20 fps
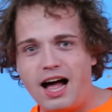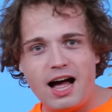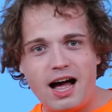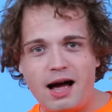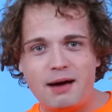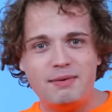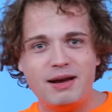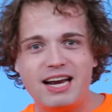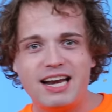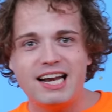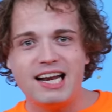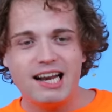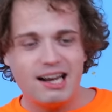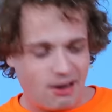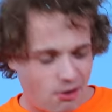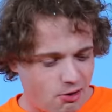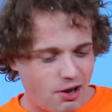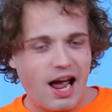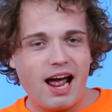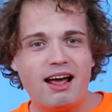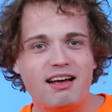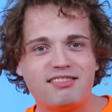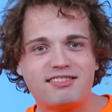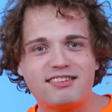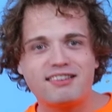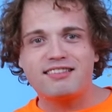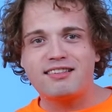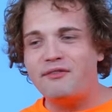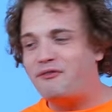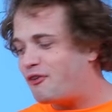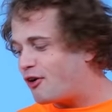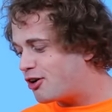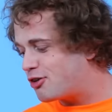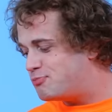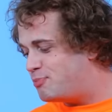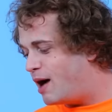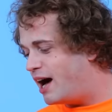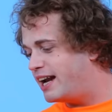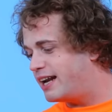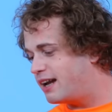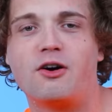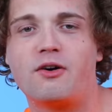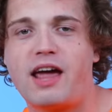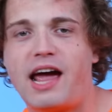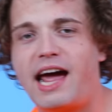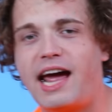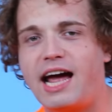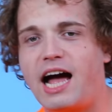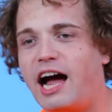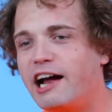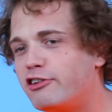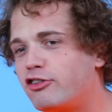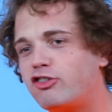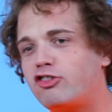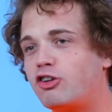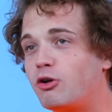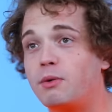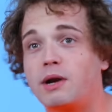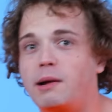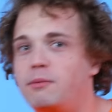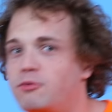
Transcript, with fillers: I mean, okay, it's just the first button, okay? I just do what